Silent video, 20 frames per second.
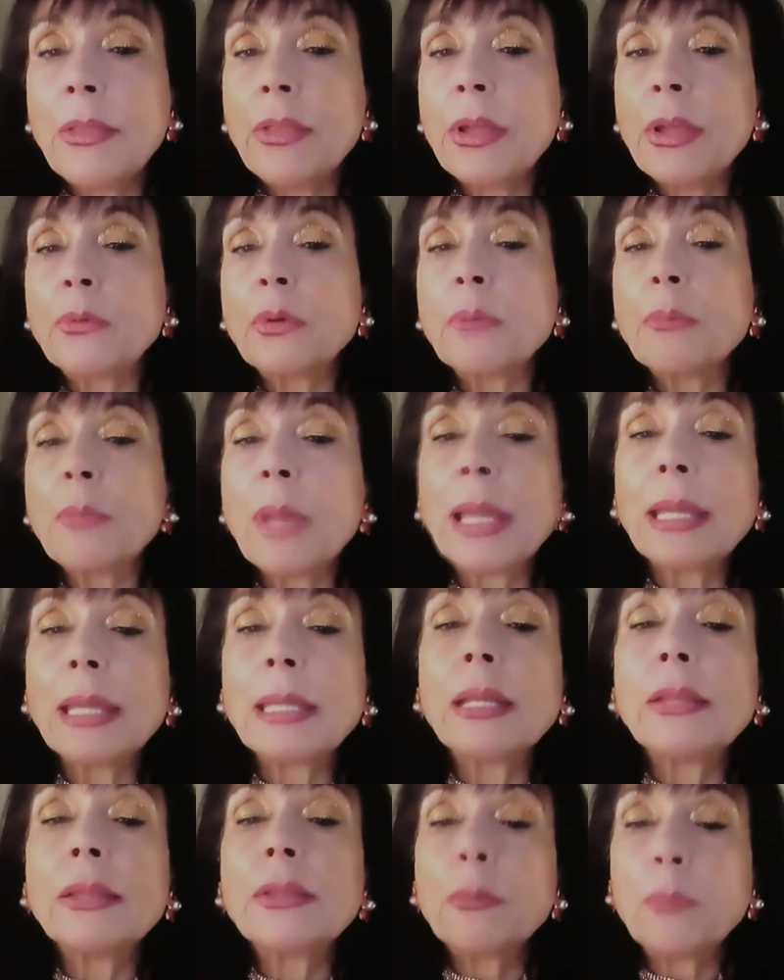they
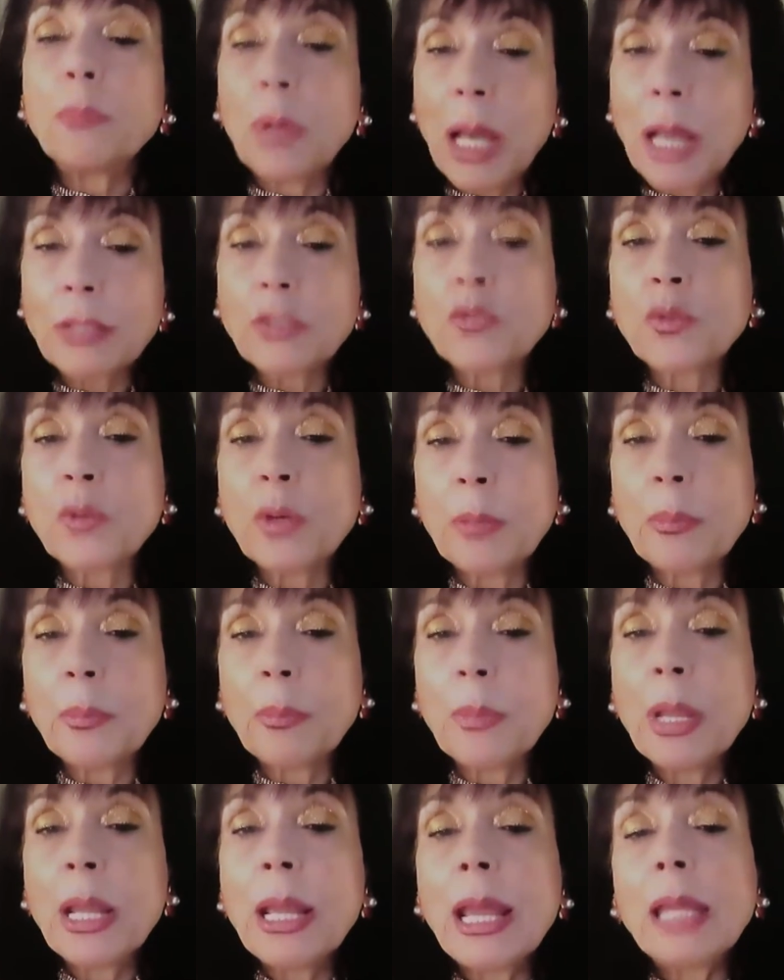remain in the bloodstream
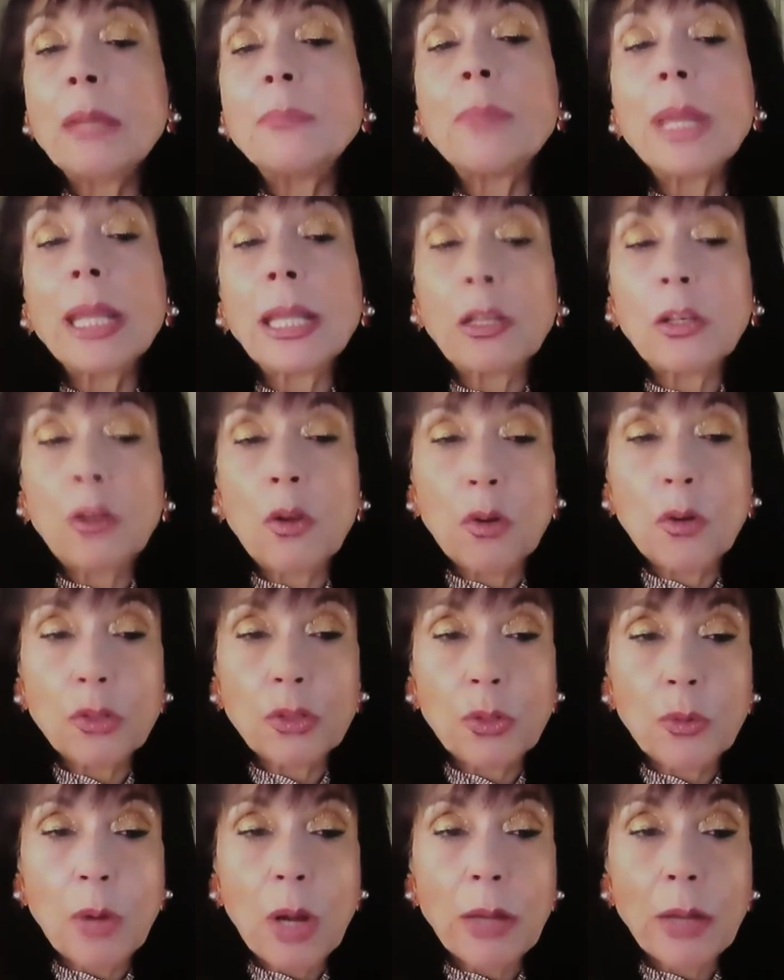and may clog
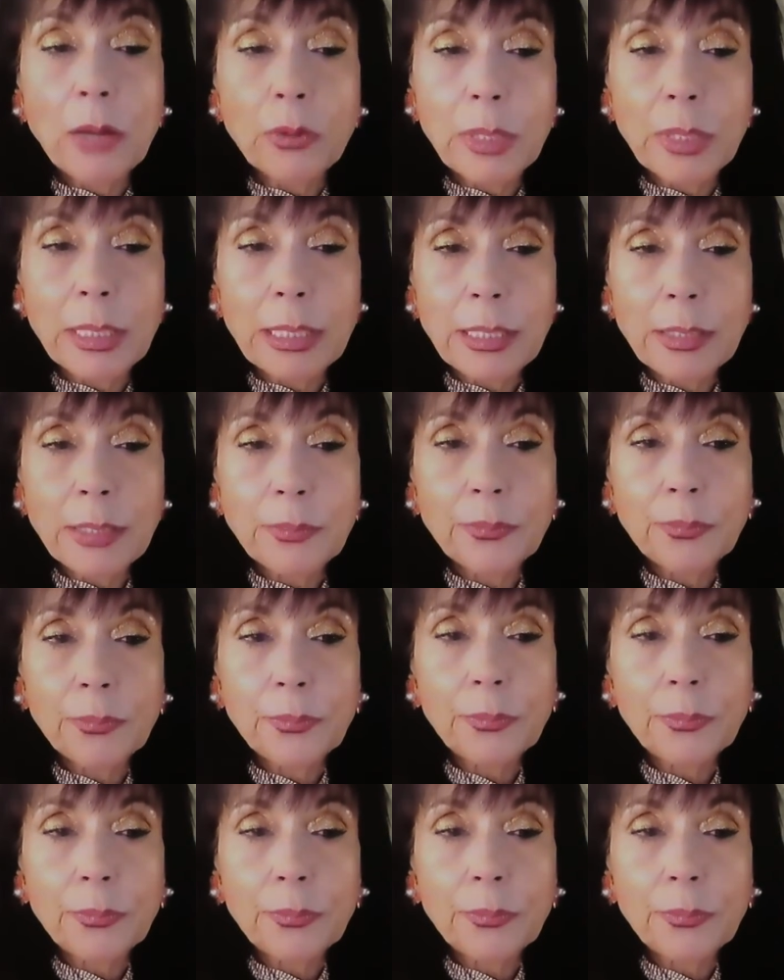your arteries.